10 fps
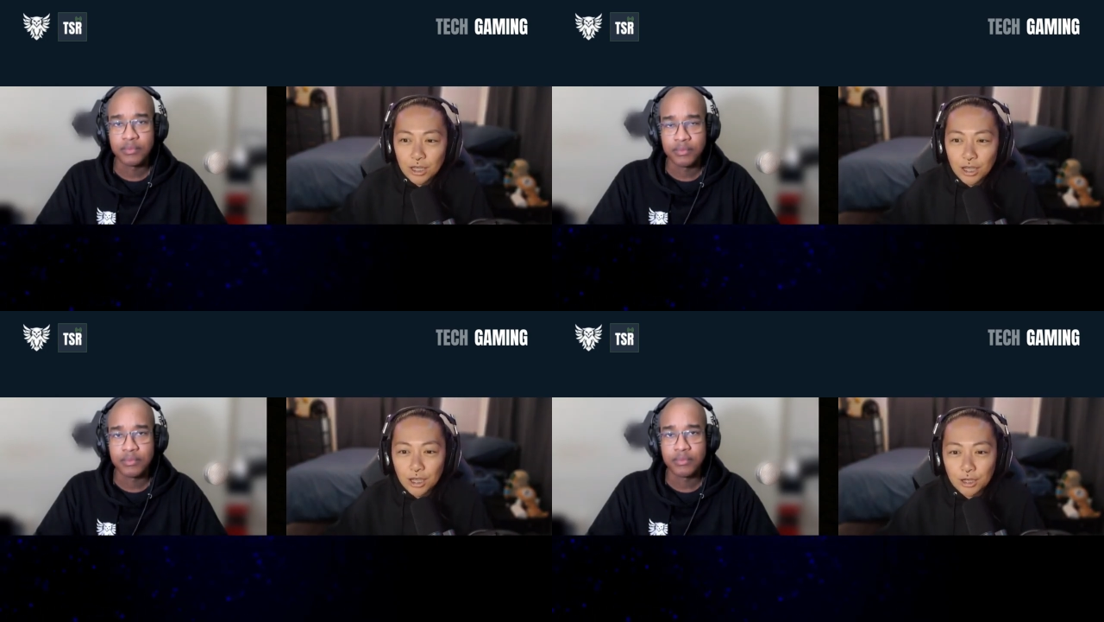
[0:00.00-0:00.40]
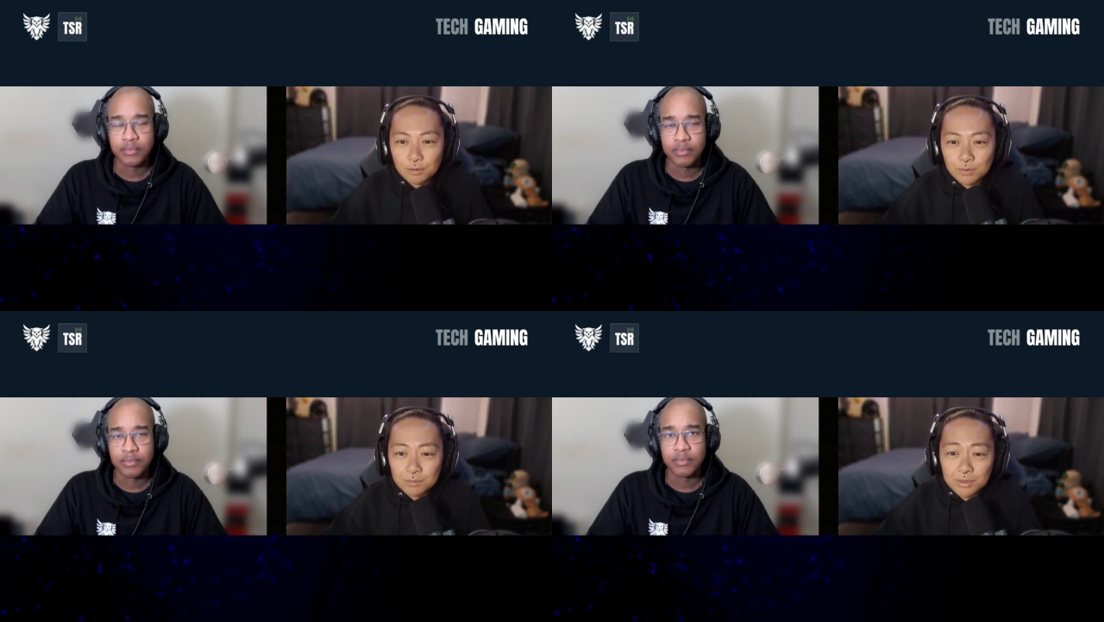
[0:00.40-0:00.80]
Speaker 1: Uh,
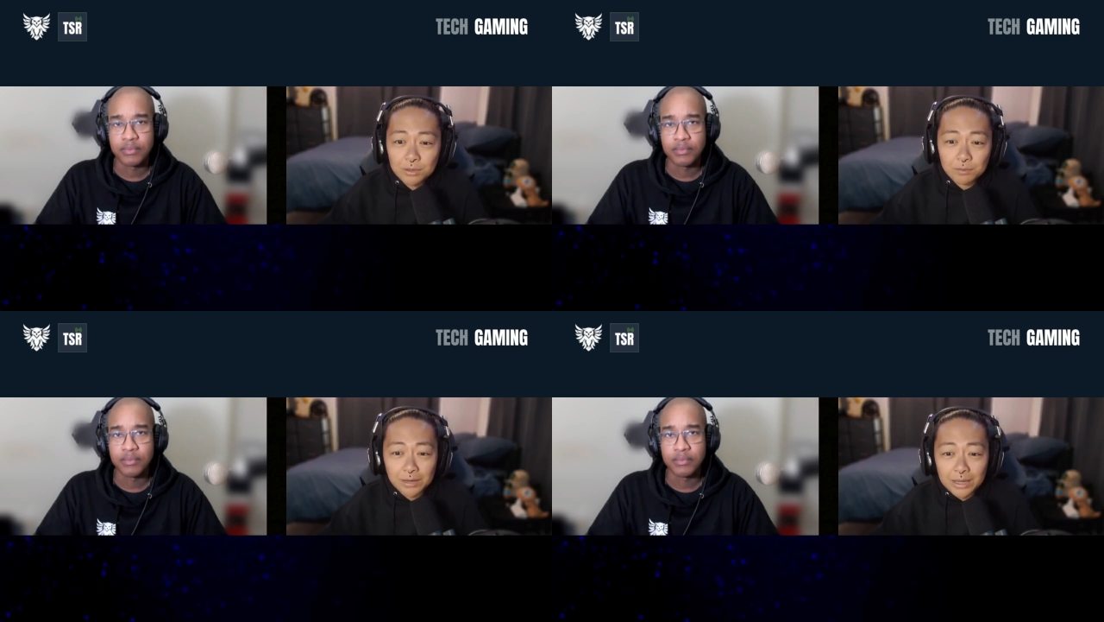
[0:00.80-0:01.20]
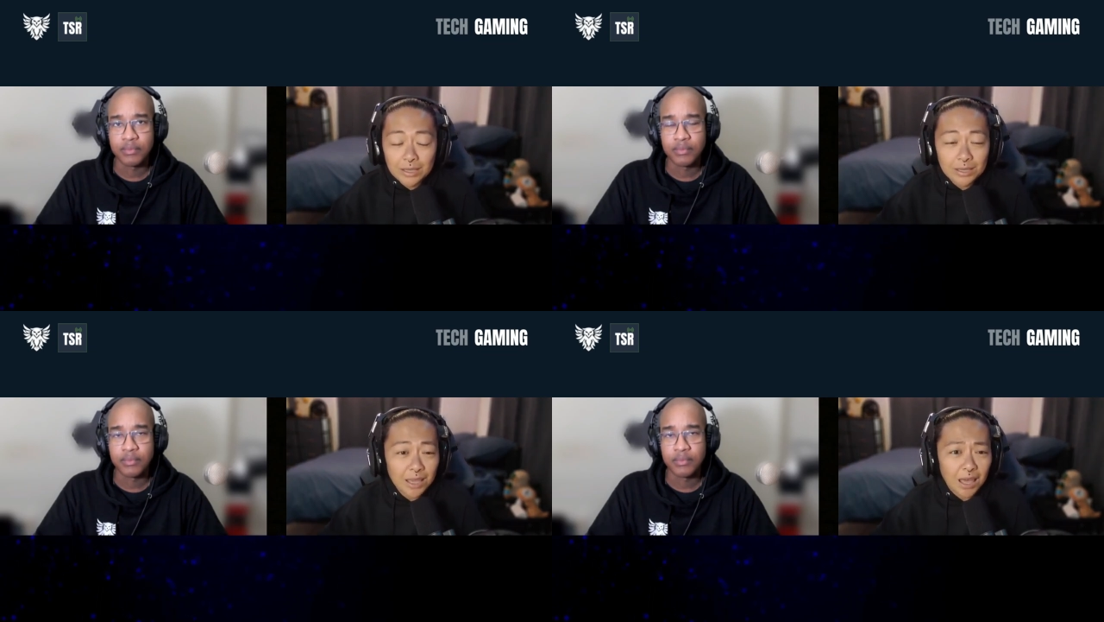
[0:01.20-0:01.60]
would it be great?
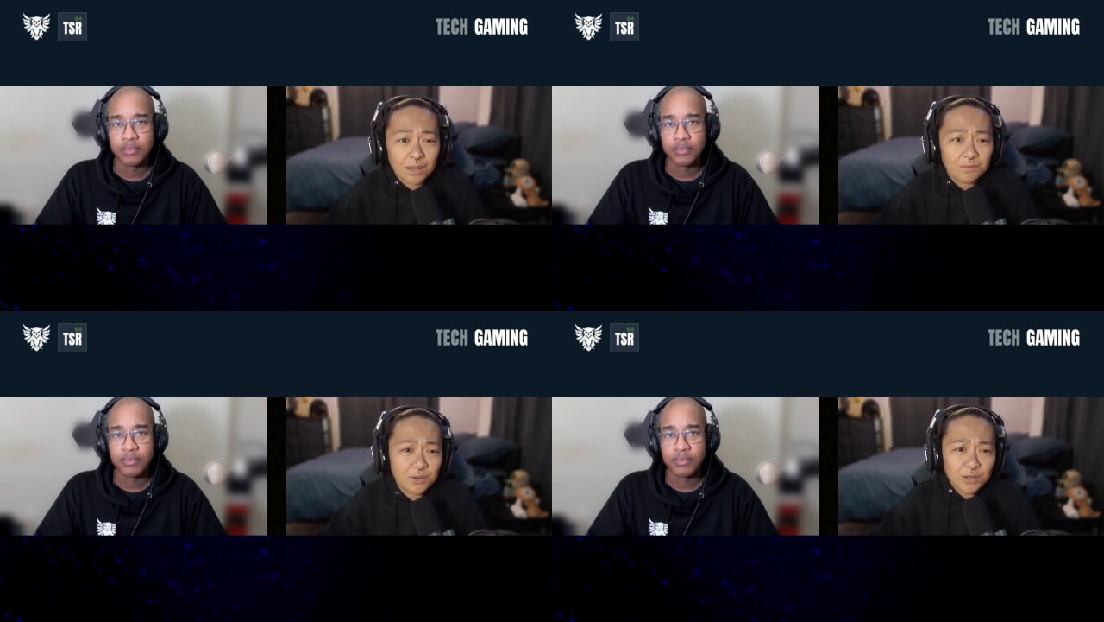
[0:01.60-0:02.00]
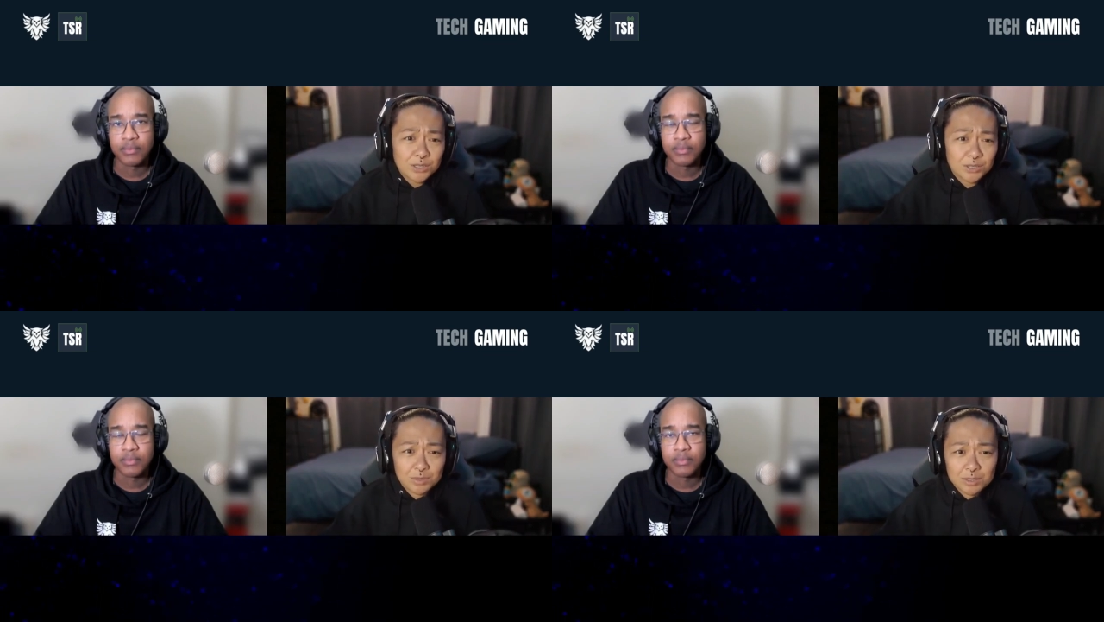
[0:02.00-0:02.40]
Yeah, of course
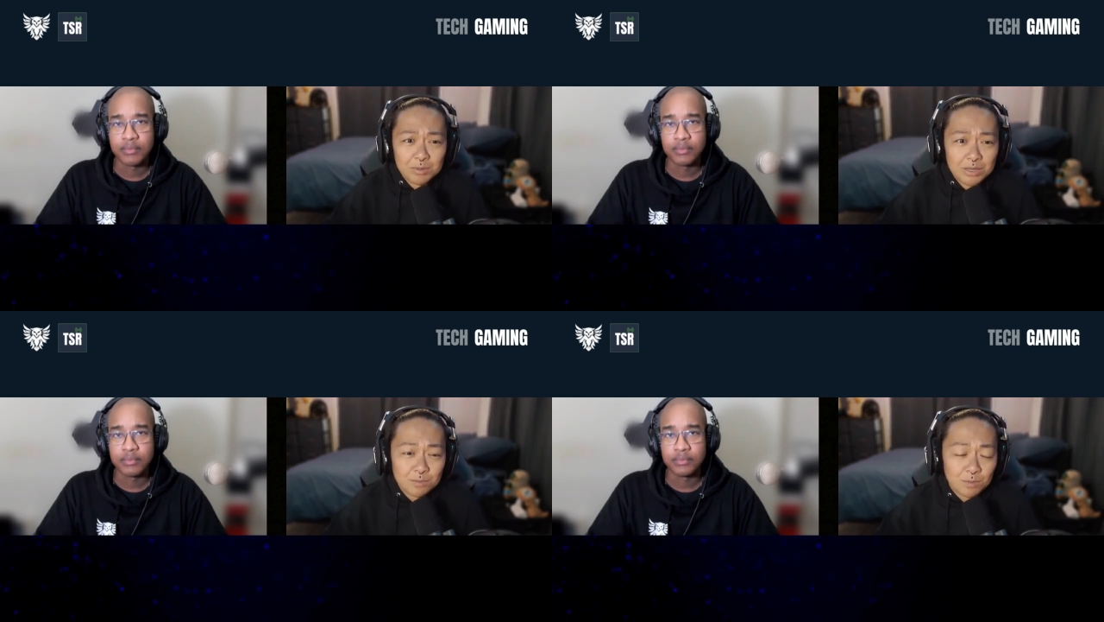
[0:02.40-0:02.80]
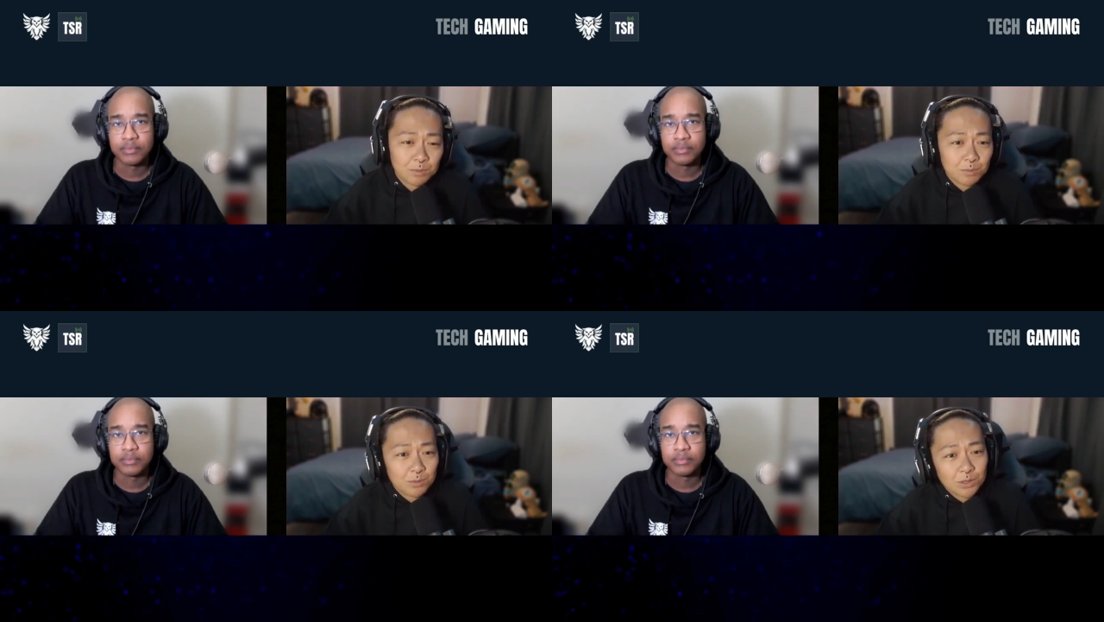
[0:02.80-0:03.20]
it would because more
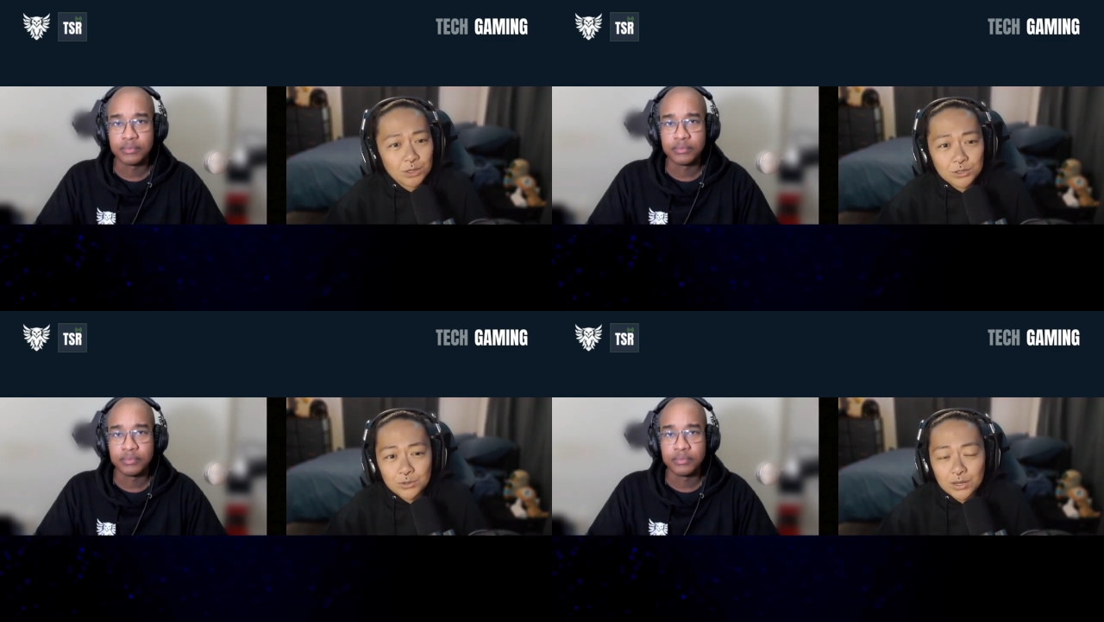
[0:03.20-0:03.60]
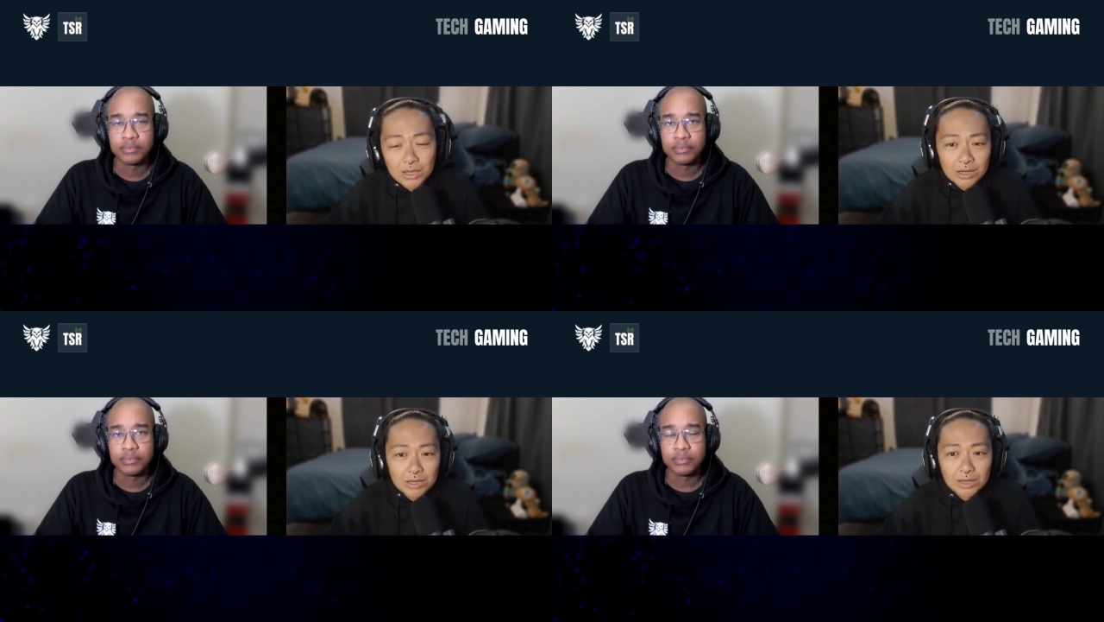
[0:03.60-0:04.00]
people can enjoy
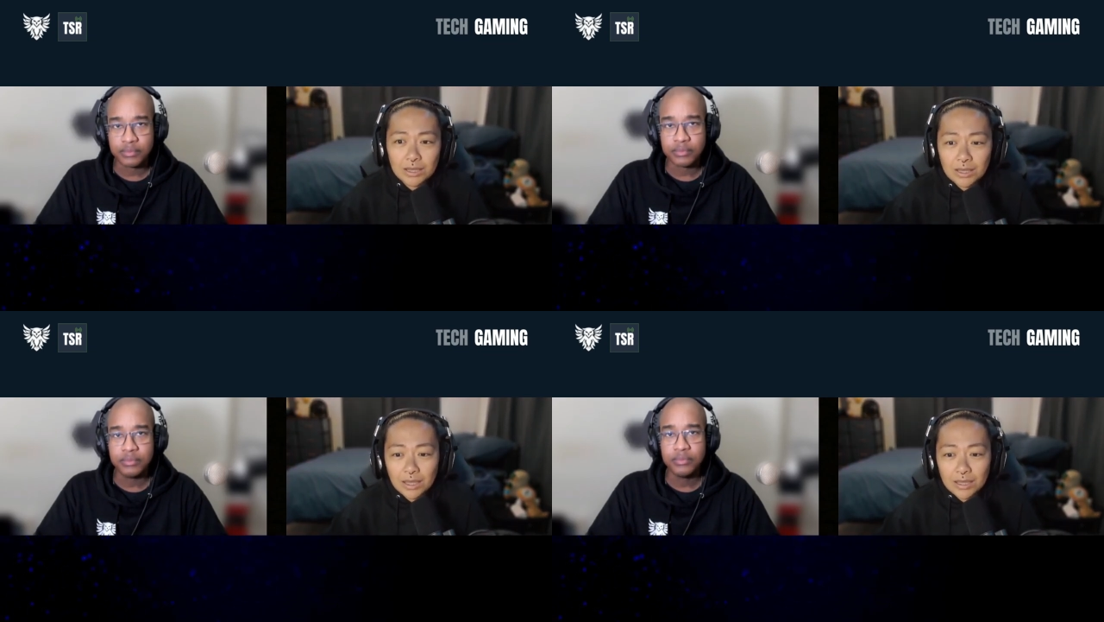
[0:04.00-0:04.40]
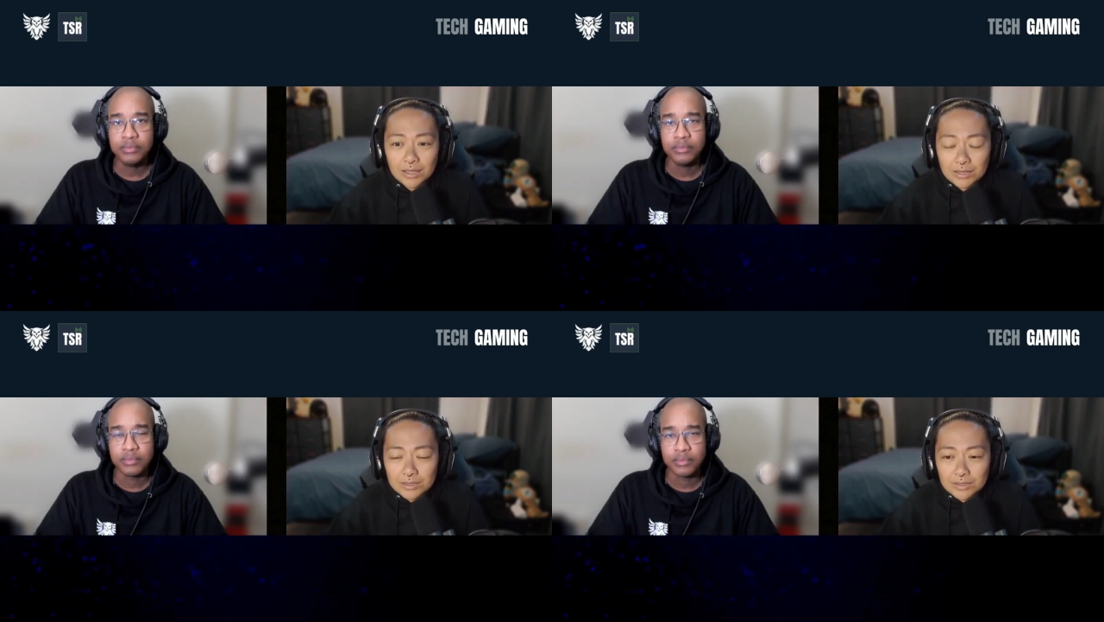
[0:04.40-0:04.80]
it and
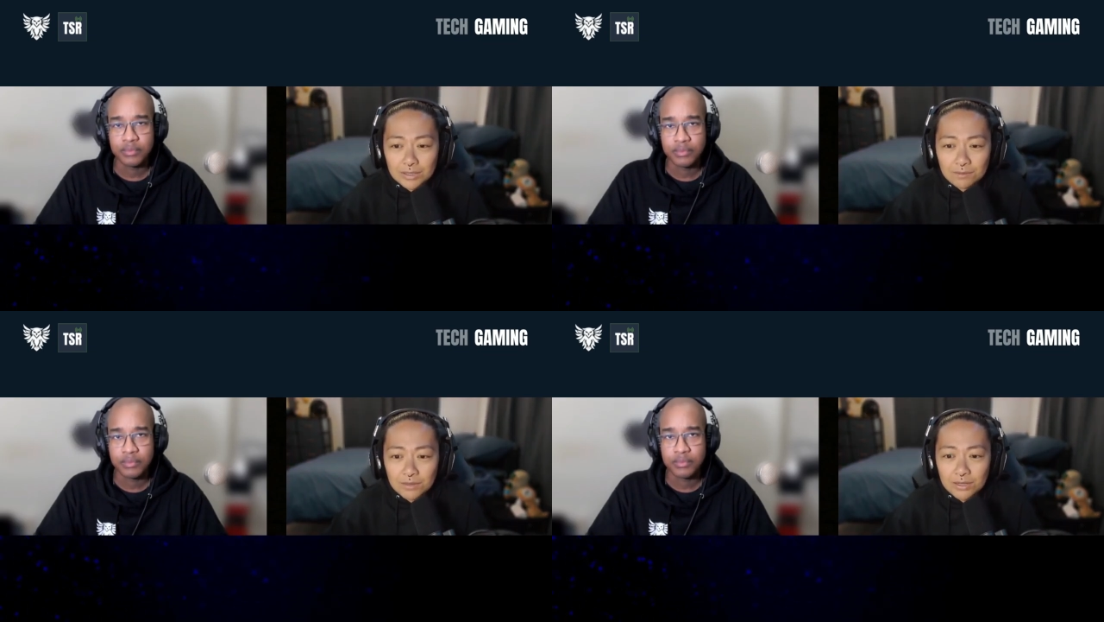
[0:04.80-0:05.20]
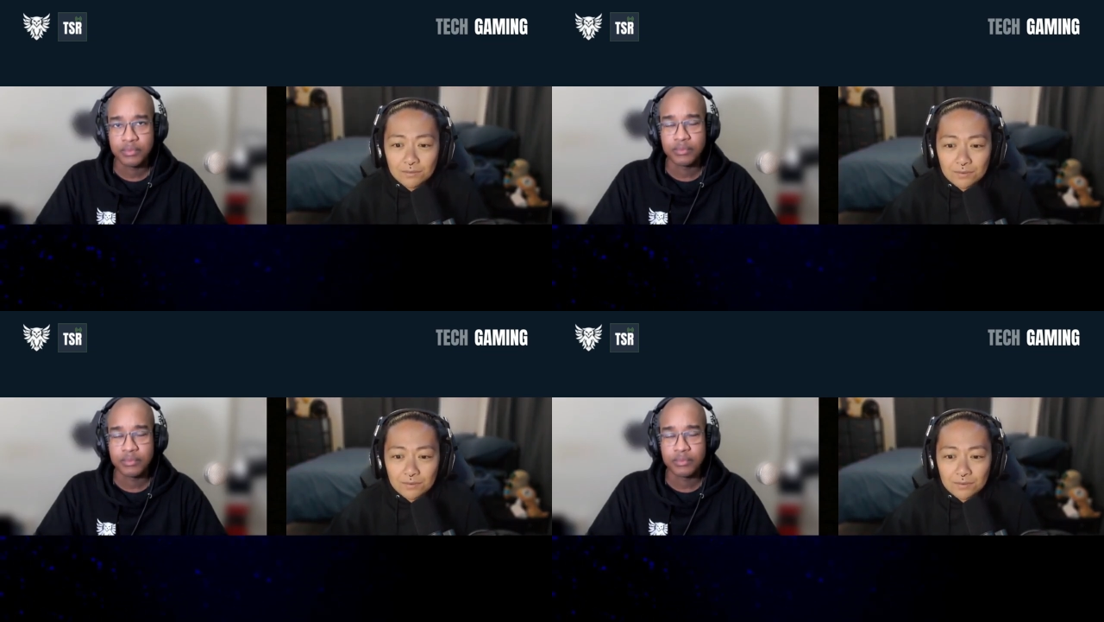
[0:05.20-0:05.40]
and even if